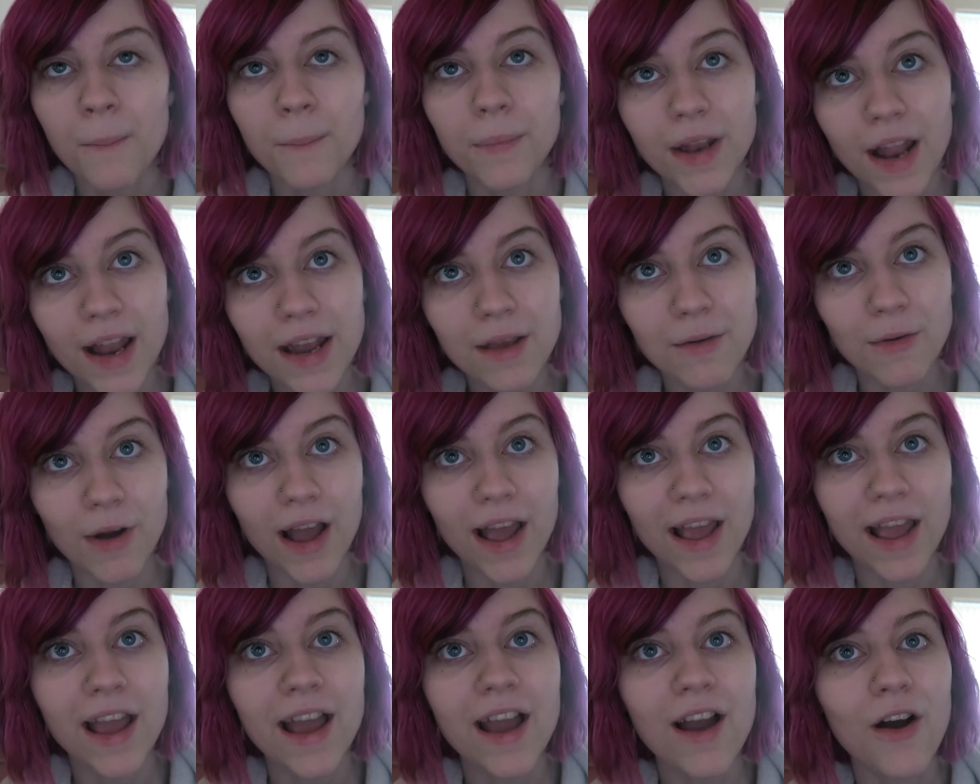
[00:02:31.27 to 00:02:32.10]
But
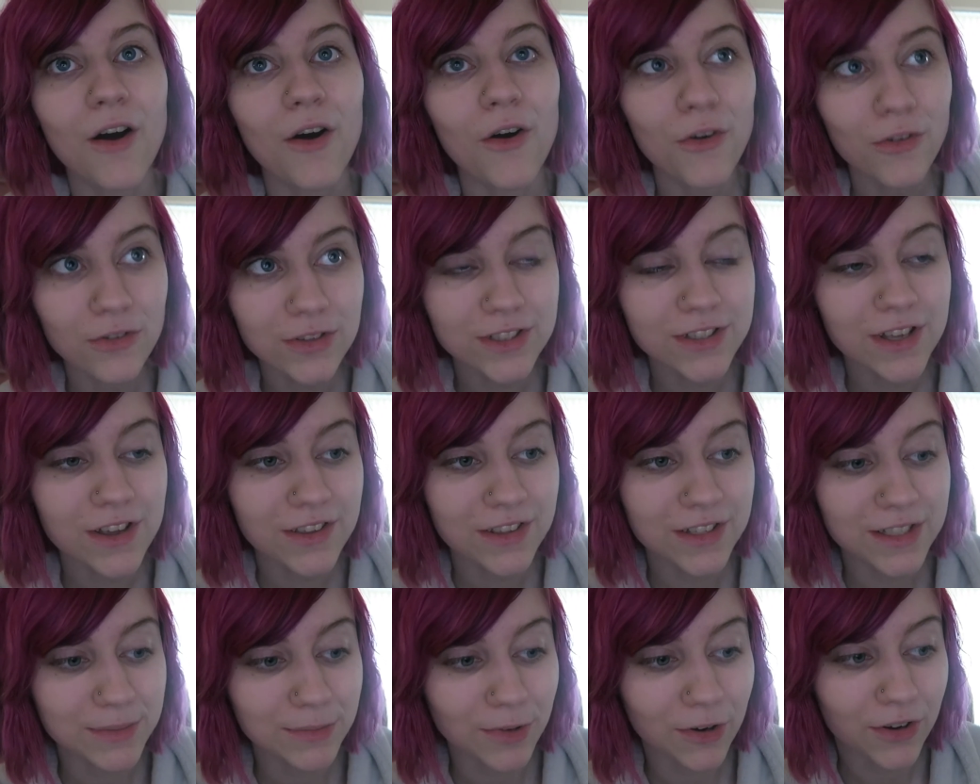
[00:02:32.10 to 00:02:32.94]
anyway,
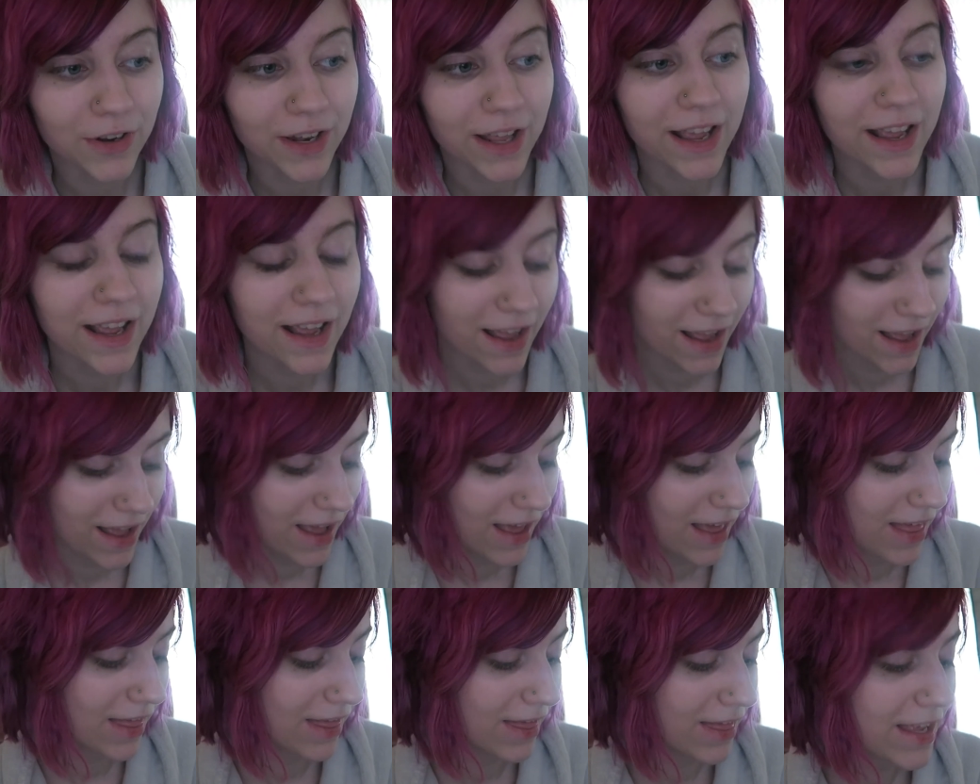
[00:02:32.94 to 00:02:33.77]
also this morning,
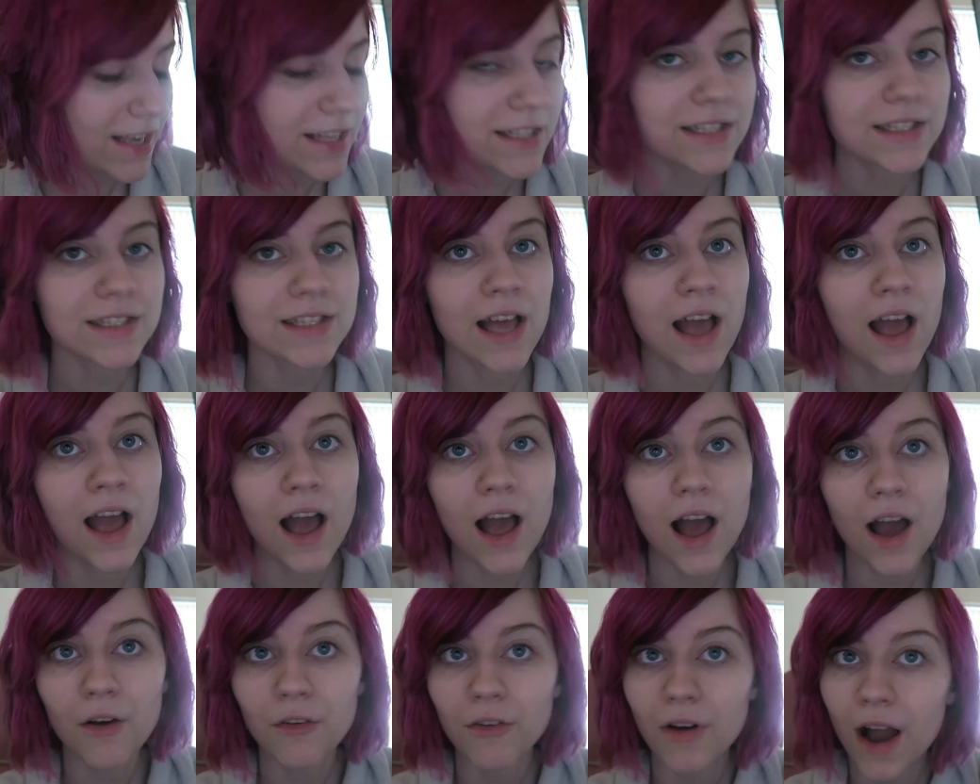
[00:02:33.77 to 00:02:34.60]
this
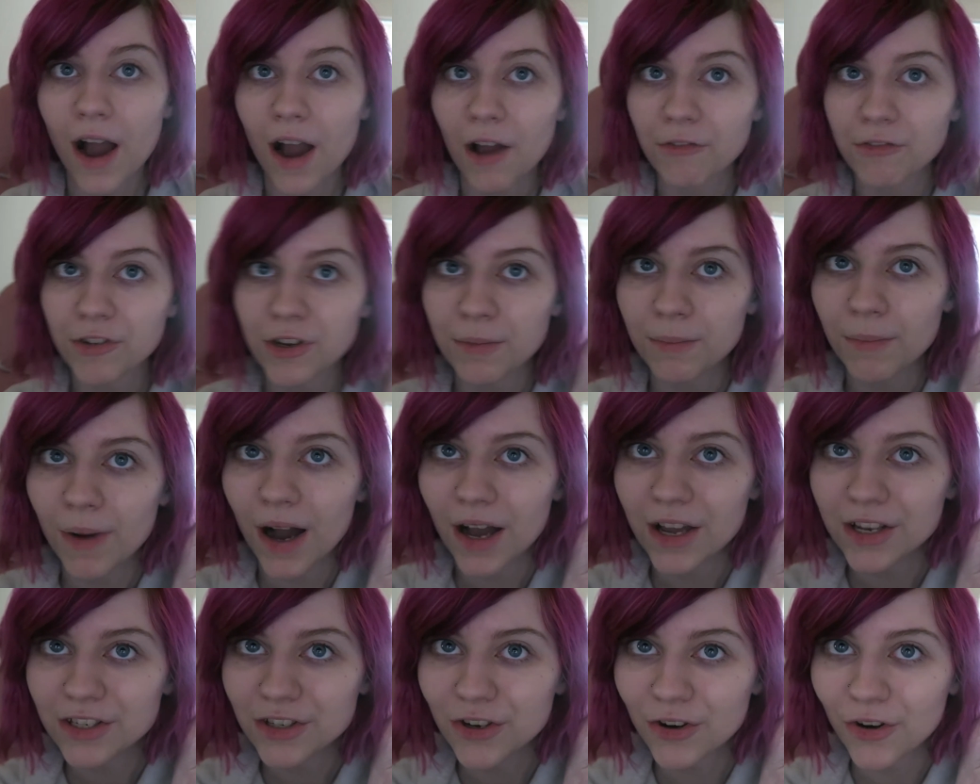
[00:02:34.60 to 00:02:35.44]
arrived at
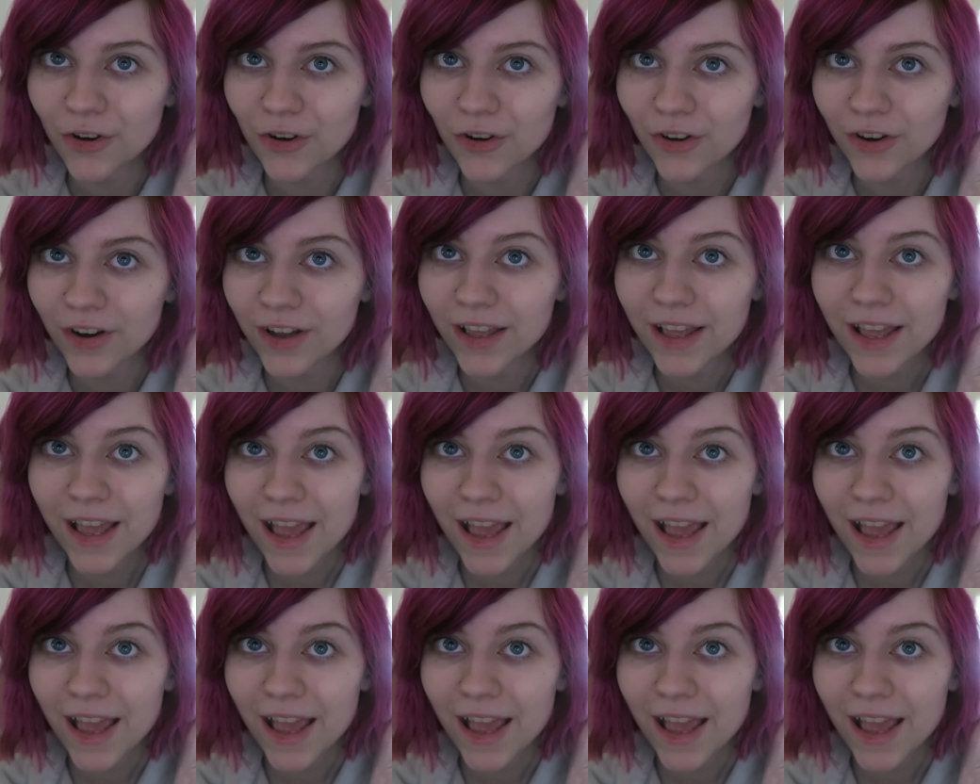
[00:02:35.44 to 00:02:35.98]
my door.